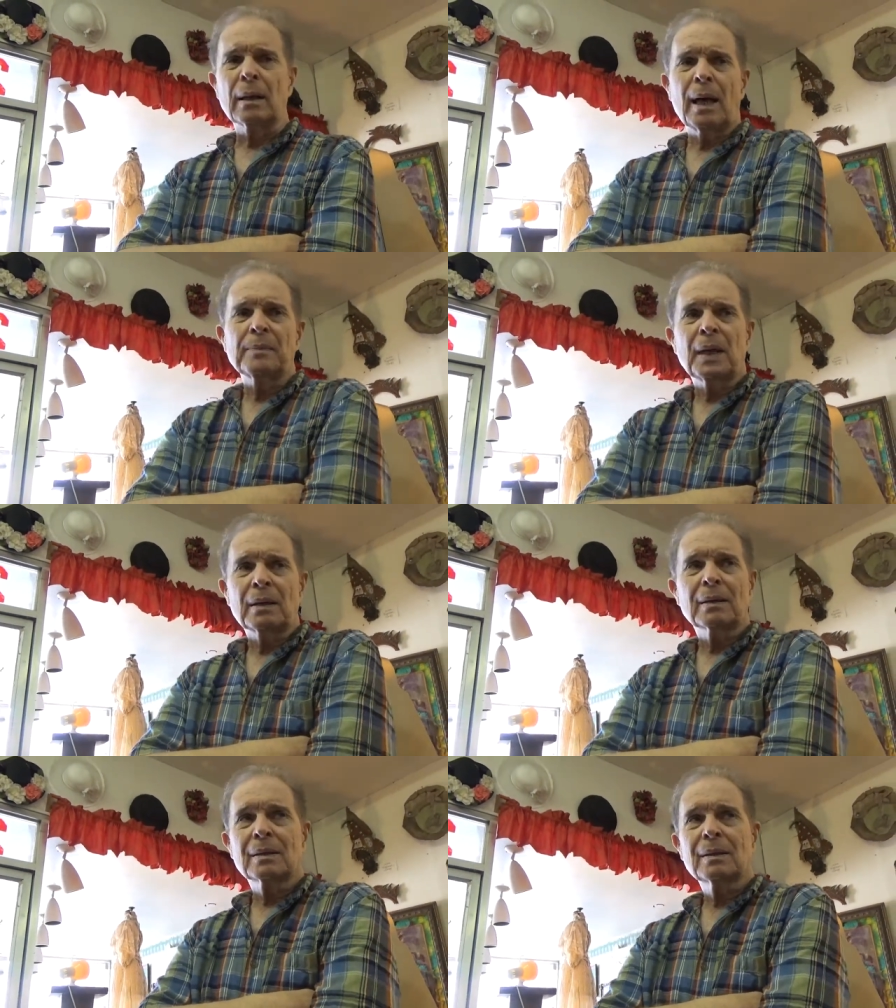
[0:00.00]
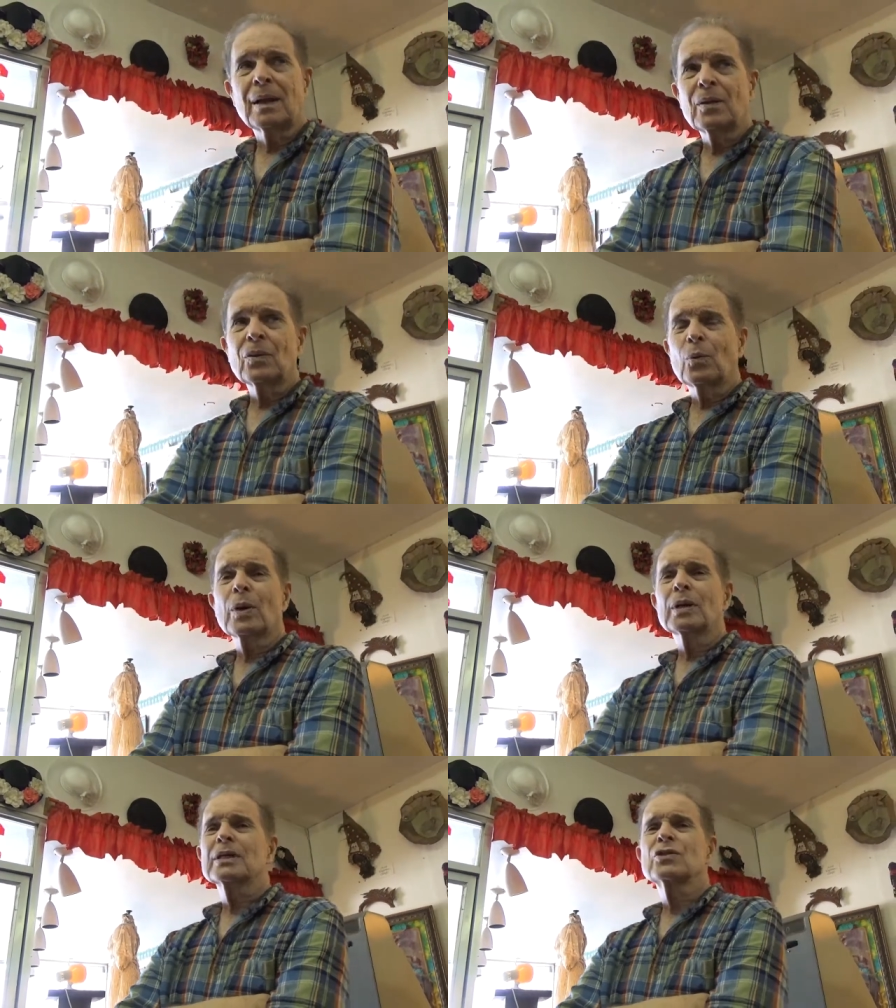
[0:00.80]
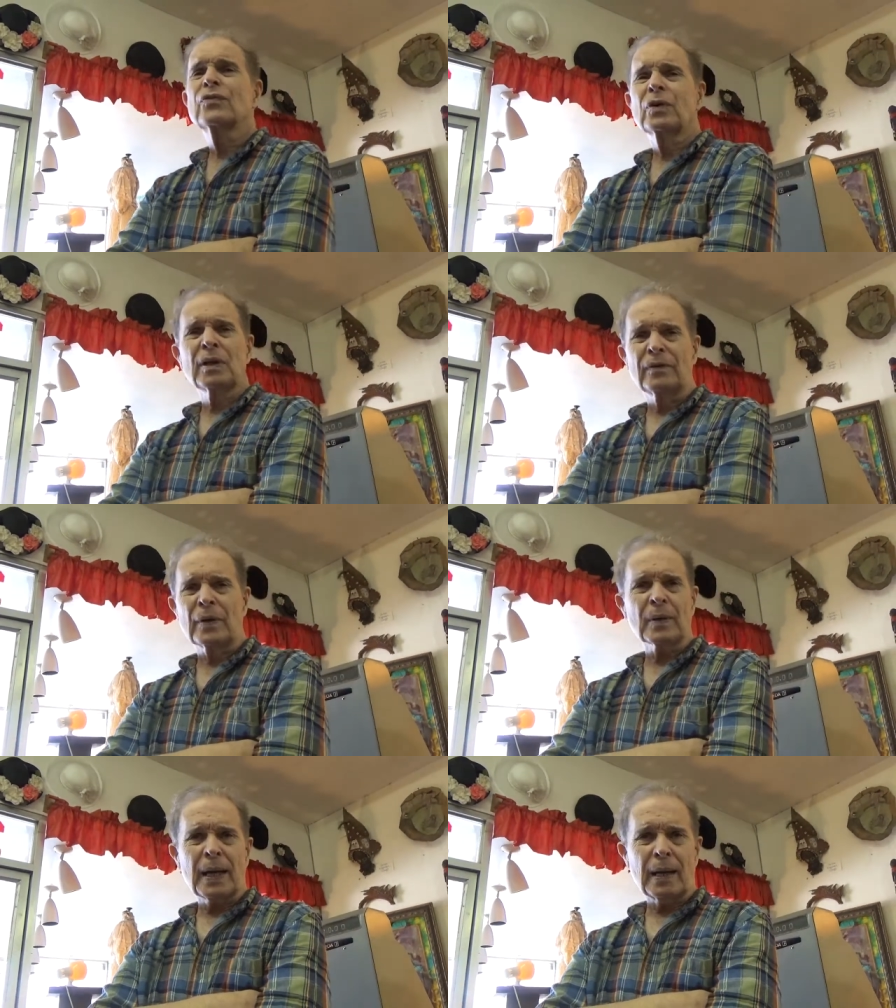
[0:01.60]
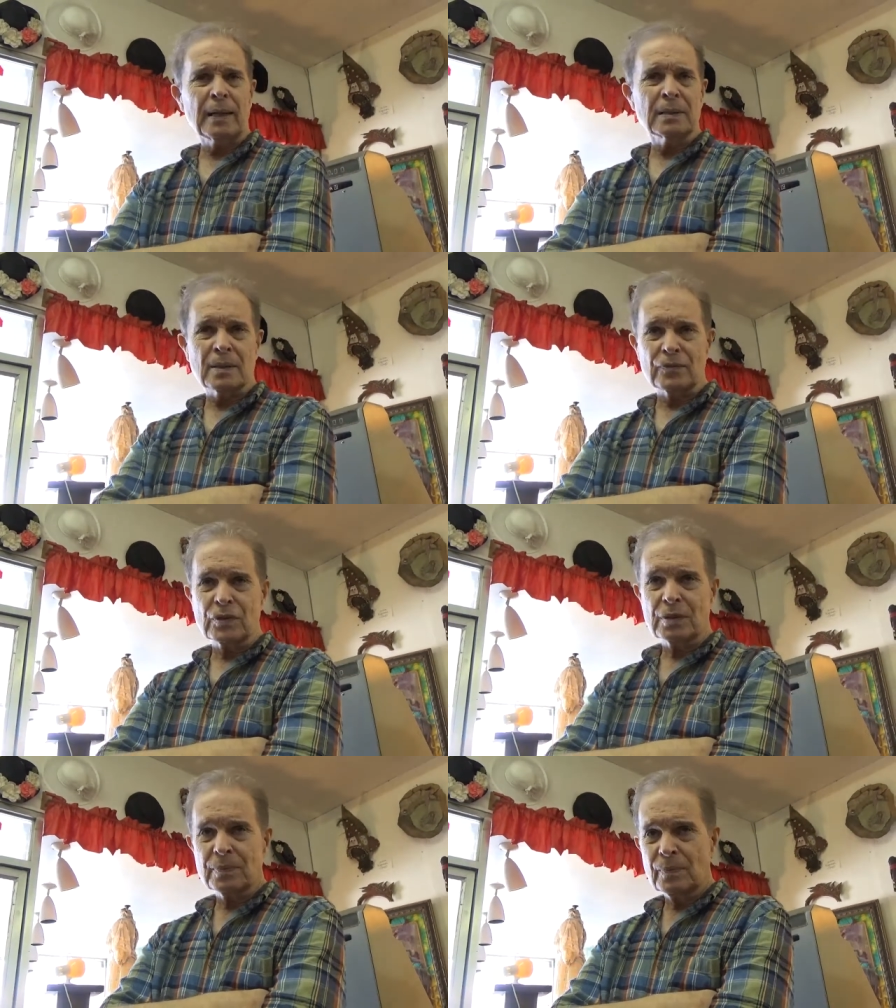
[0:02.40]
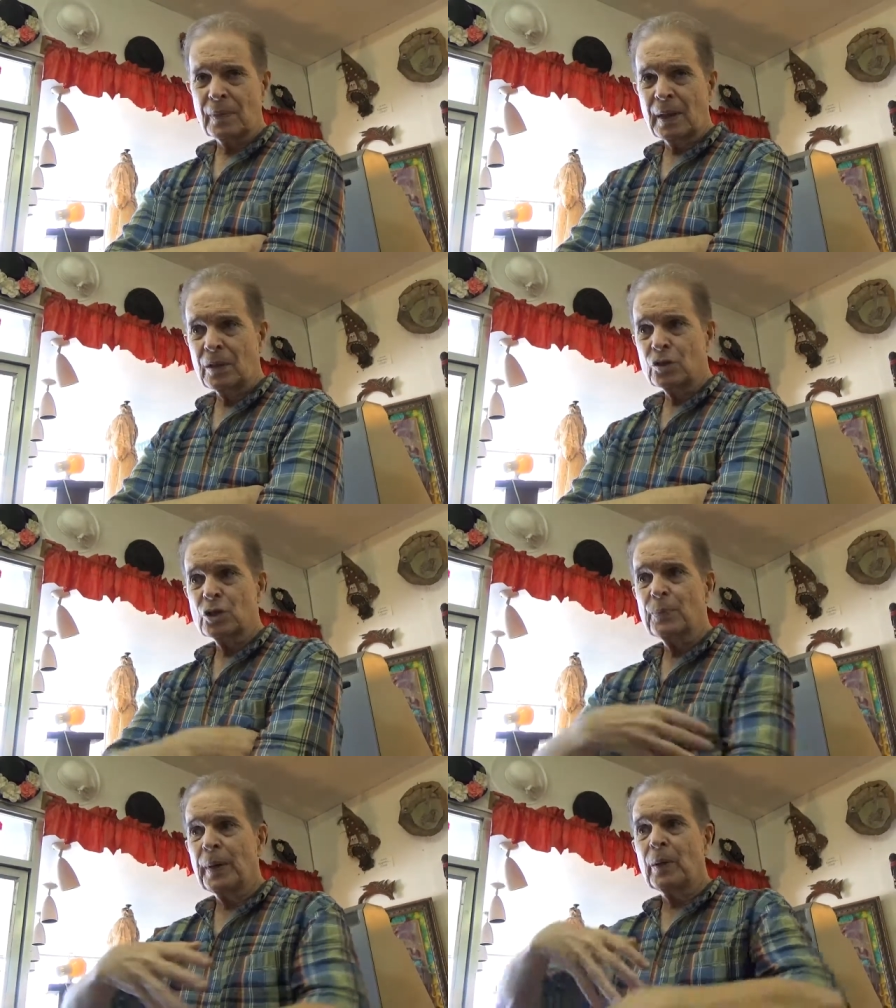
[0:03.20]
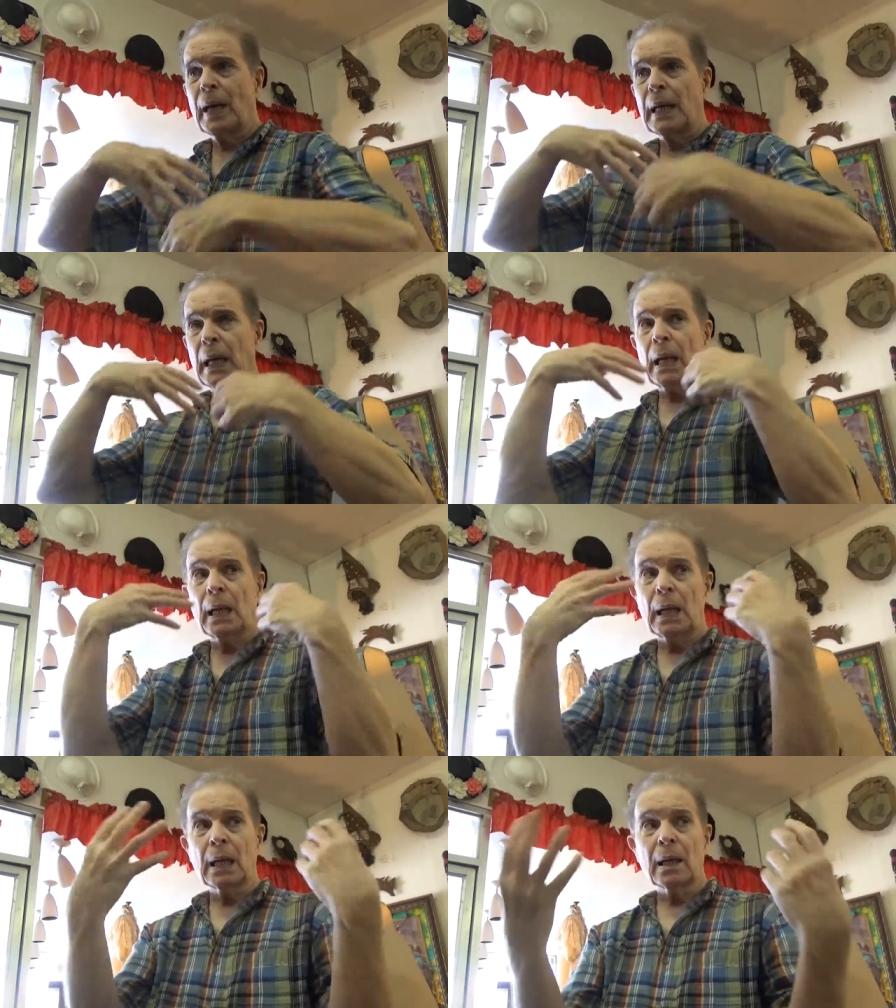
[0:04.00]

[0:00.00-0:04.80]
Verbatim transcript: I mean, Oh, the yeah. world is full of all kinds of spirit and